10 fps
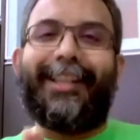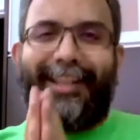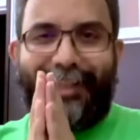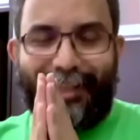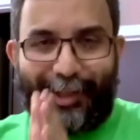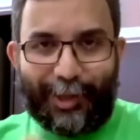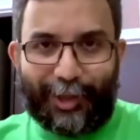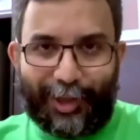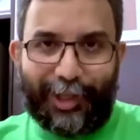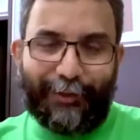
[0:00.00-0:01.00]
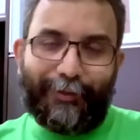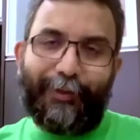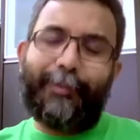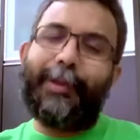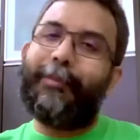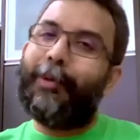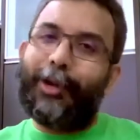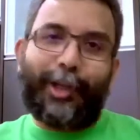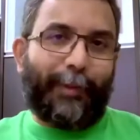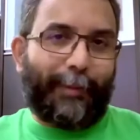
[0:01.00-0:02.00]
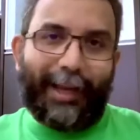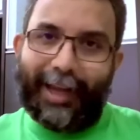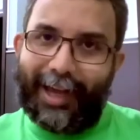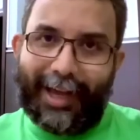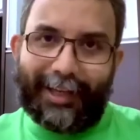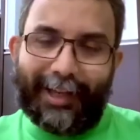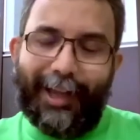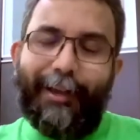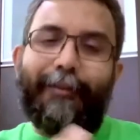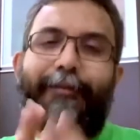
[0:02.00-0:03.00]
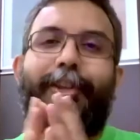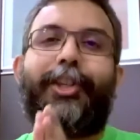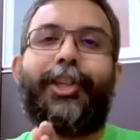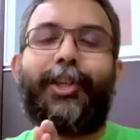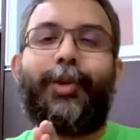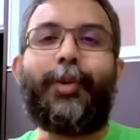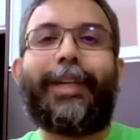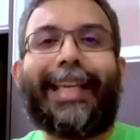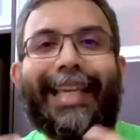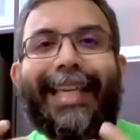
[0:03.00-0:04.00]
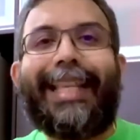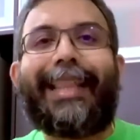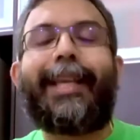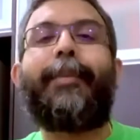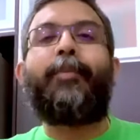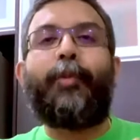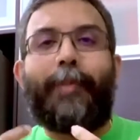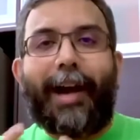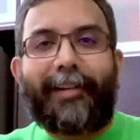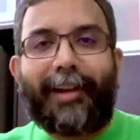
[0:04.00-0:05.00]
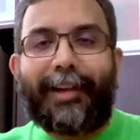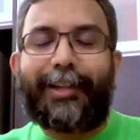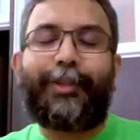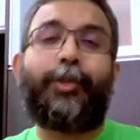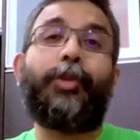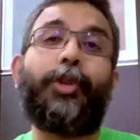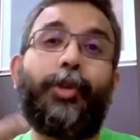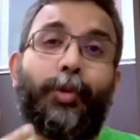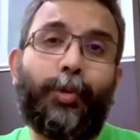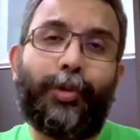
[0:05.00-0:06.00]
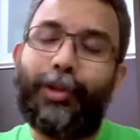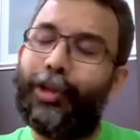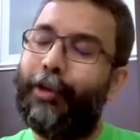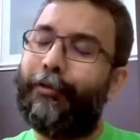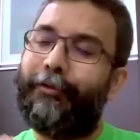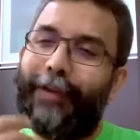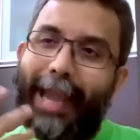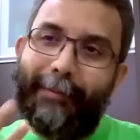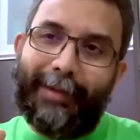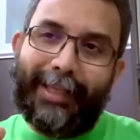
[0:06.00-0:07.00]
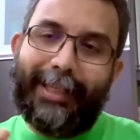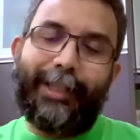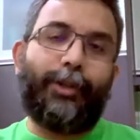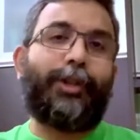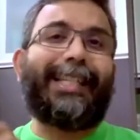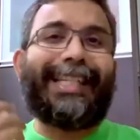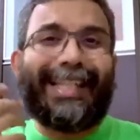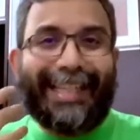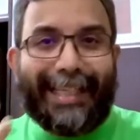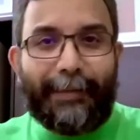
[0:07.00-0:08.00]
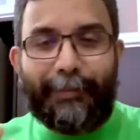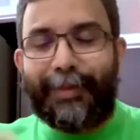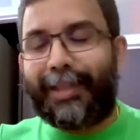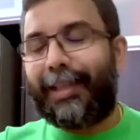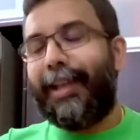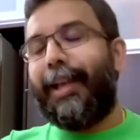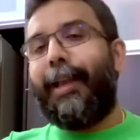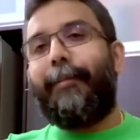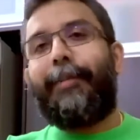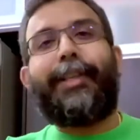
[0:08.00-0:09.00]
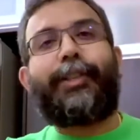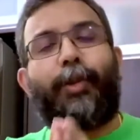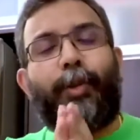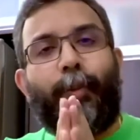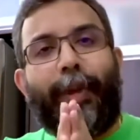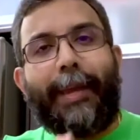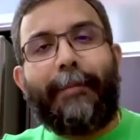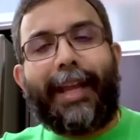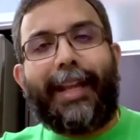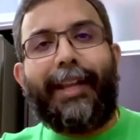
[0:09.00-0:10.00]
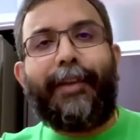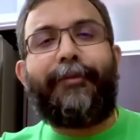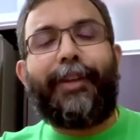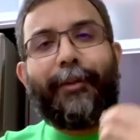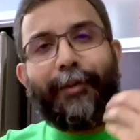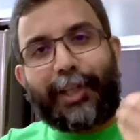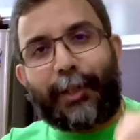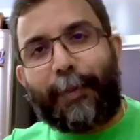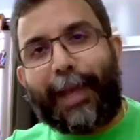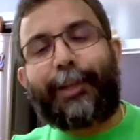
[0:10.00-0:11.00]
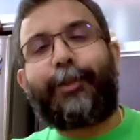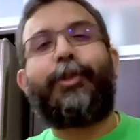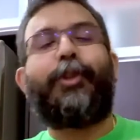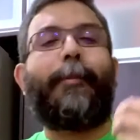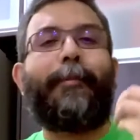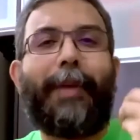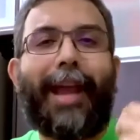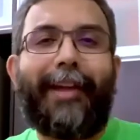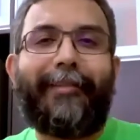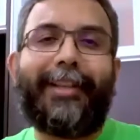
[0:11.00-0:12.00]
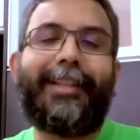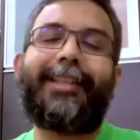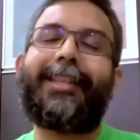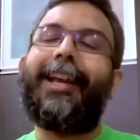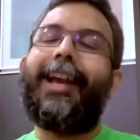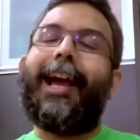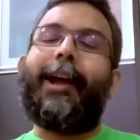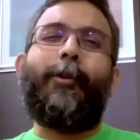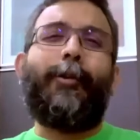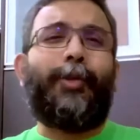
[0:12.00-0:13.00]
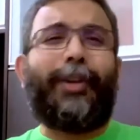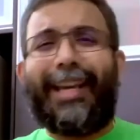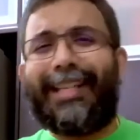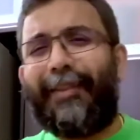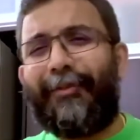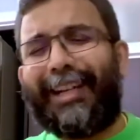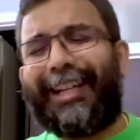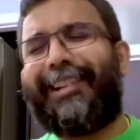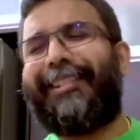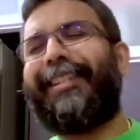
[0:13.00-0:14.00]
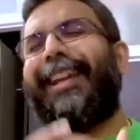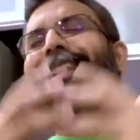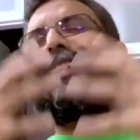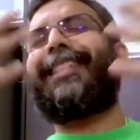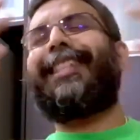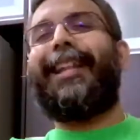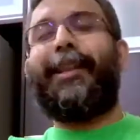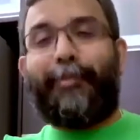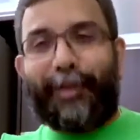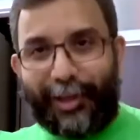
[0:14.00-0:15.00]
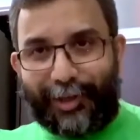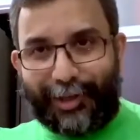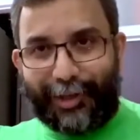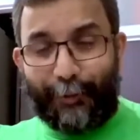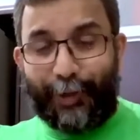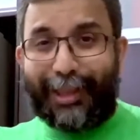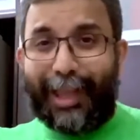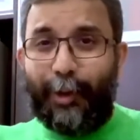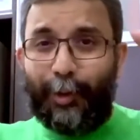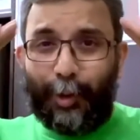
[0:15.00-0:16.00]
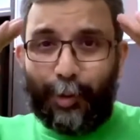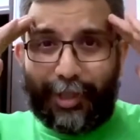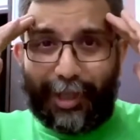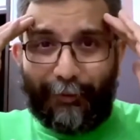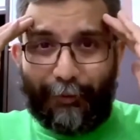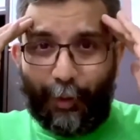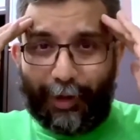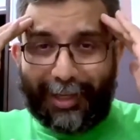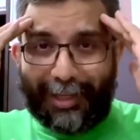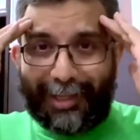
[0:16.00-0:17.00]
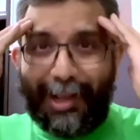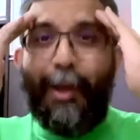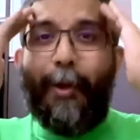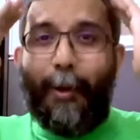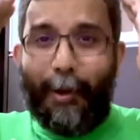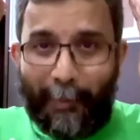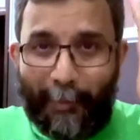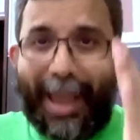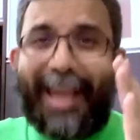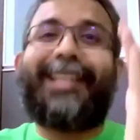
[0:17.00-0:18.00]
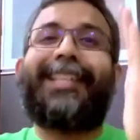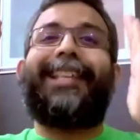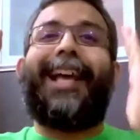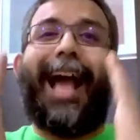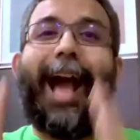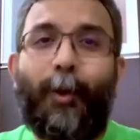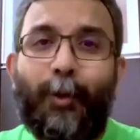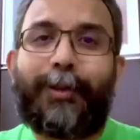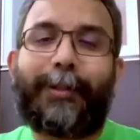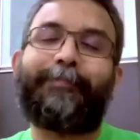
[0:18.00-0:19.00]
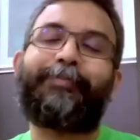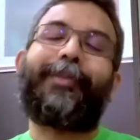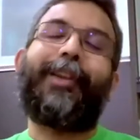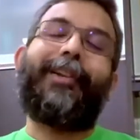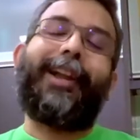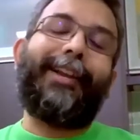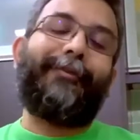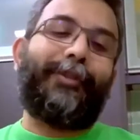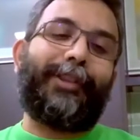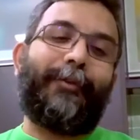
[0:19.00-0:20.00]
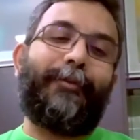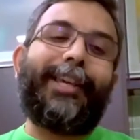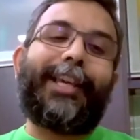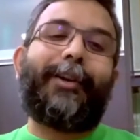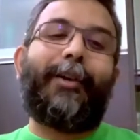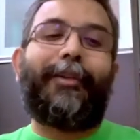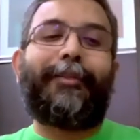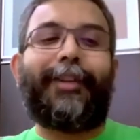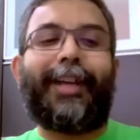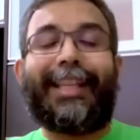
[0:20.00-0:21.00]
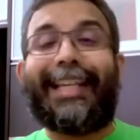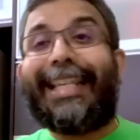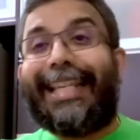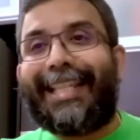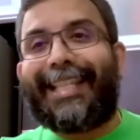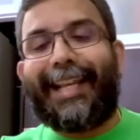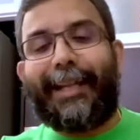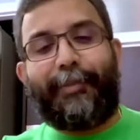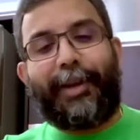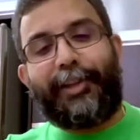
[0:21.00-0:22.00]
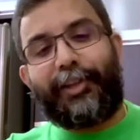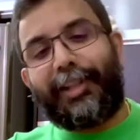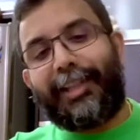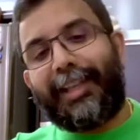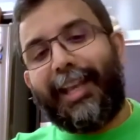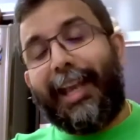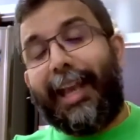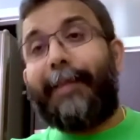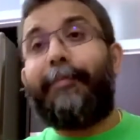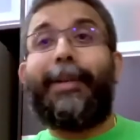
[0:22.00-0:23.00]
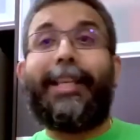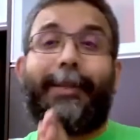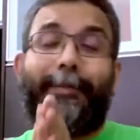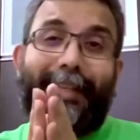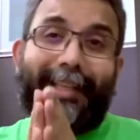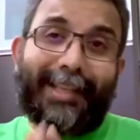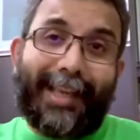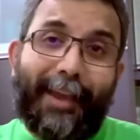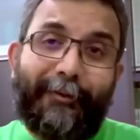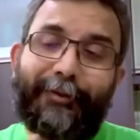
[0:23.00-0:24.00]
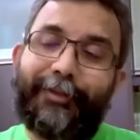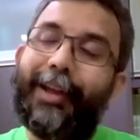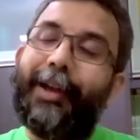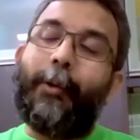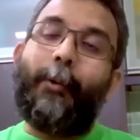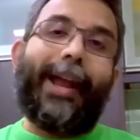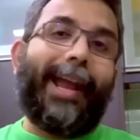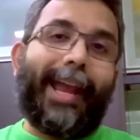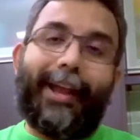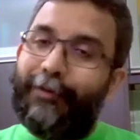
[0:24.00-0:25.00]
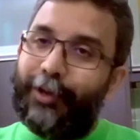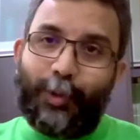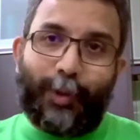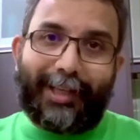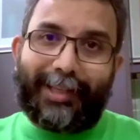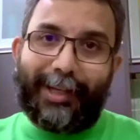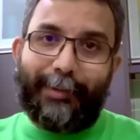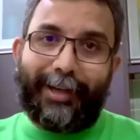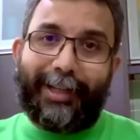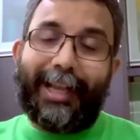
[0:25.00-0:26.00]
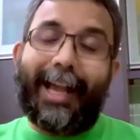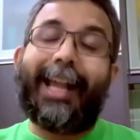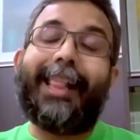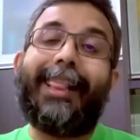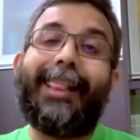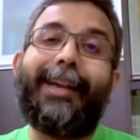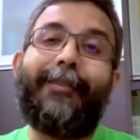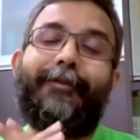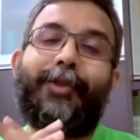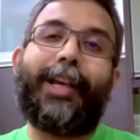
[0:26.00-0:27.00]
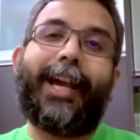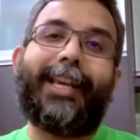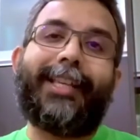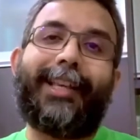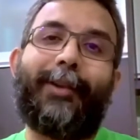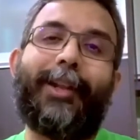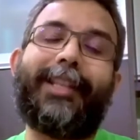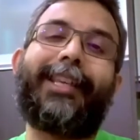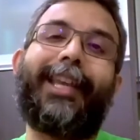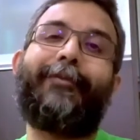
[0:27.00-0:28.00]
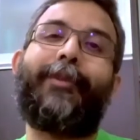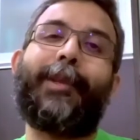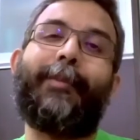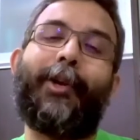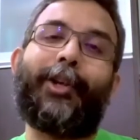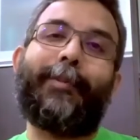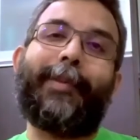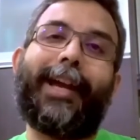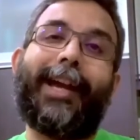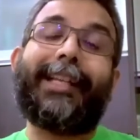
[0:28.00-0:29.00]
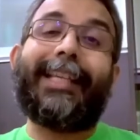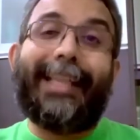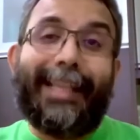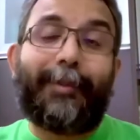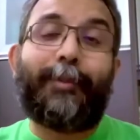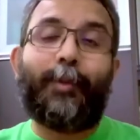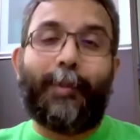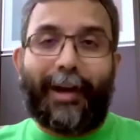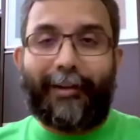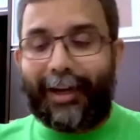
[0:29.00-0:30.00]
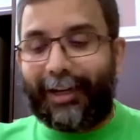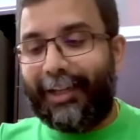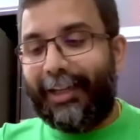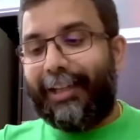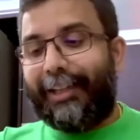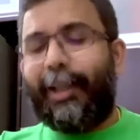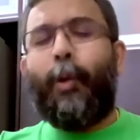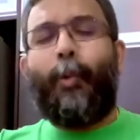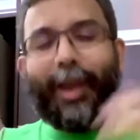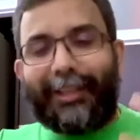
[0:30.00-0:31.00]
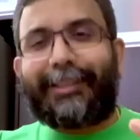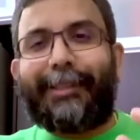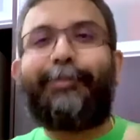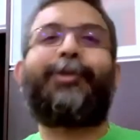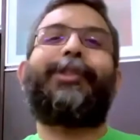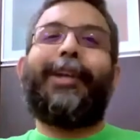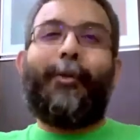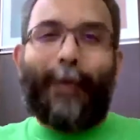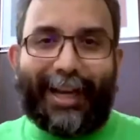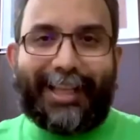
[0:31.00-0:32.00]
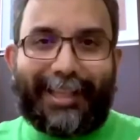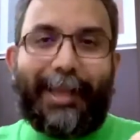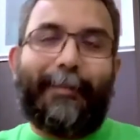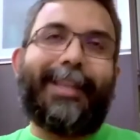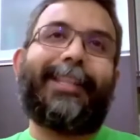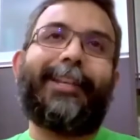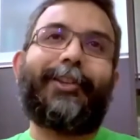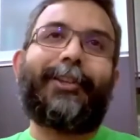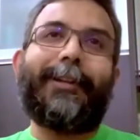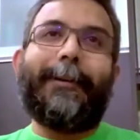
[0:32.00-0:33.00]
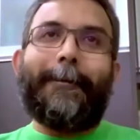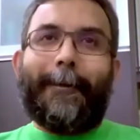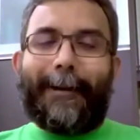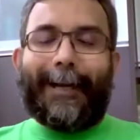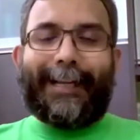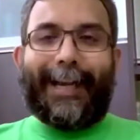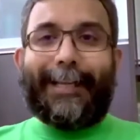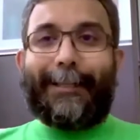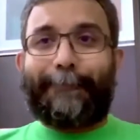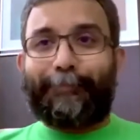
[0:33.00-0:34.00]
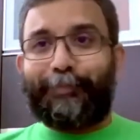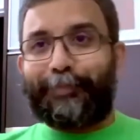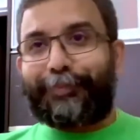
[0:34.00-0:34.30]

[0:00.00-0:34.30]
this is your Chief from the bottom of my heart, wishing you Eid Mubarak to you, your family, your teams. Please convey my love and respect to your parents. I hope you guys have a great celebration without losing focus on max out, all right, for the week of uh, the Eid celebrations. And please be safe wherever you are celebrating. I love you guys. And once again, from the bottom of my heart, Eid Mubarak. Now, welcome to the Wednesday message. All right, guys,